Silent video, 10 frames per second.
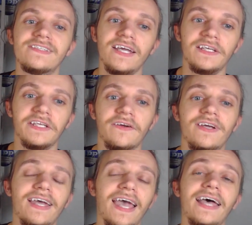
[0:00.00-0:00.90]
second year.
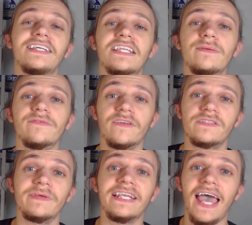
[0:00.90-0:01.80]
And then he moves on
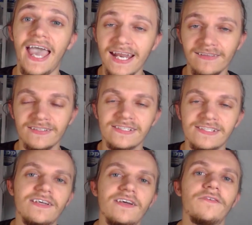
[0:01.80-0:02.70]
to be an
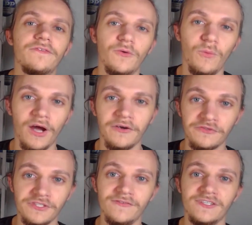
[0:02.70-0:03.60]
analyst for wide
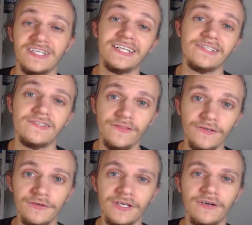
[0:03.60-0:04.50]
receivers in his
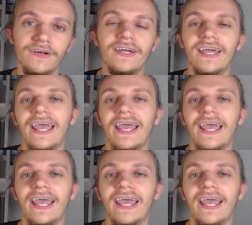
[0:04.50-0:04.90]
third year,